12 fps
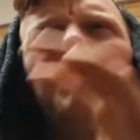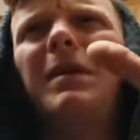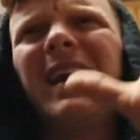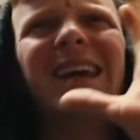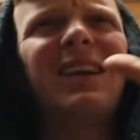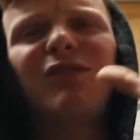
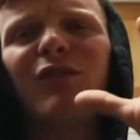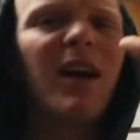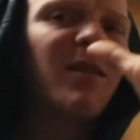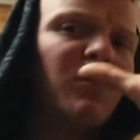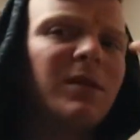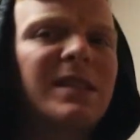pink
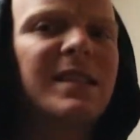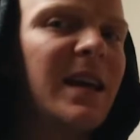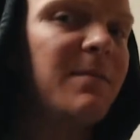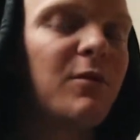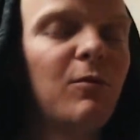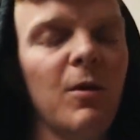red one,
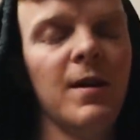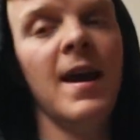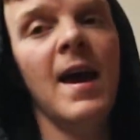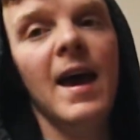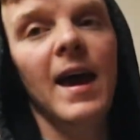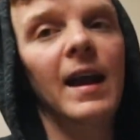salmon one,
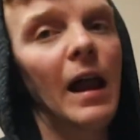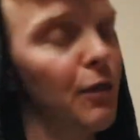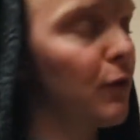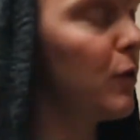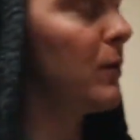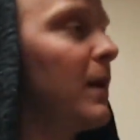and I
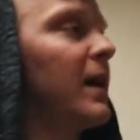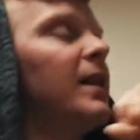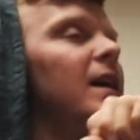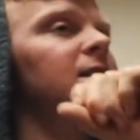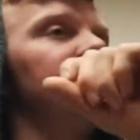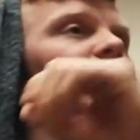threw it in my
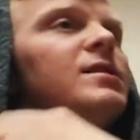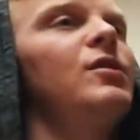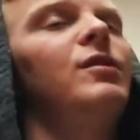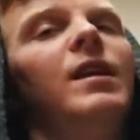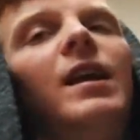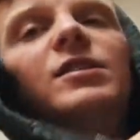closet.
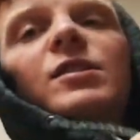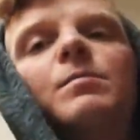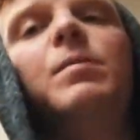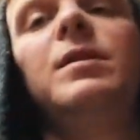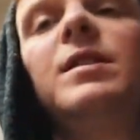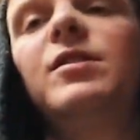So then I
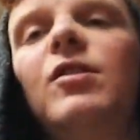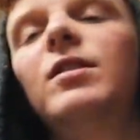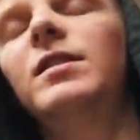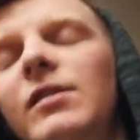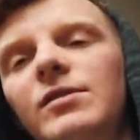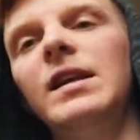just put this on
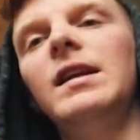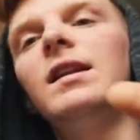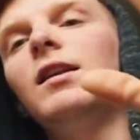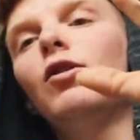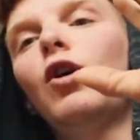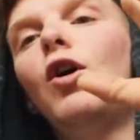because I was getting
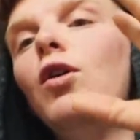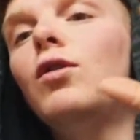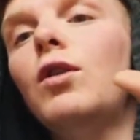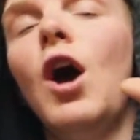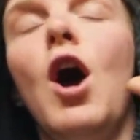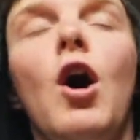a little
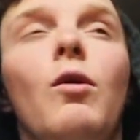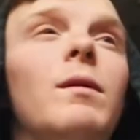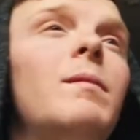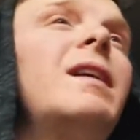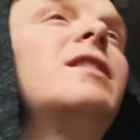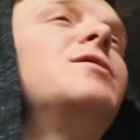cold.
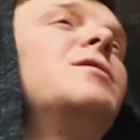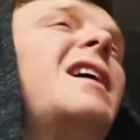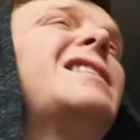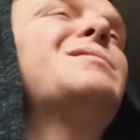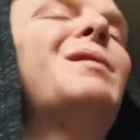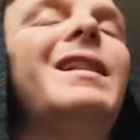What I'm about to do
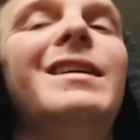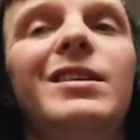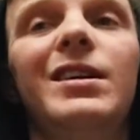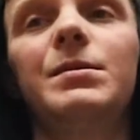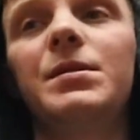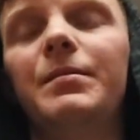now is probably
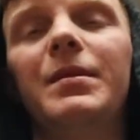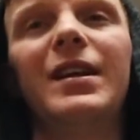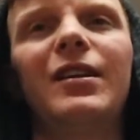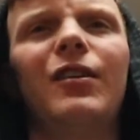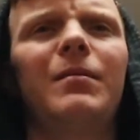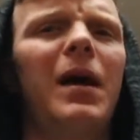cook up some
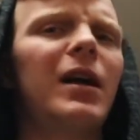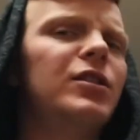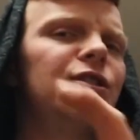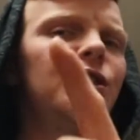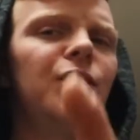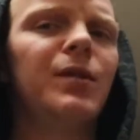dinner. I'm not going
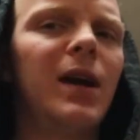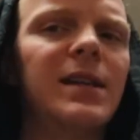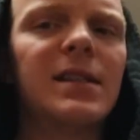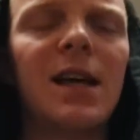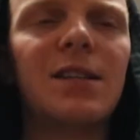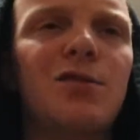to show you
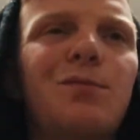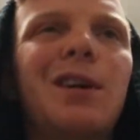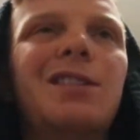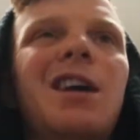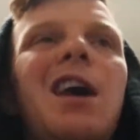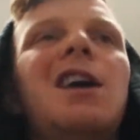guys that too much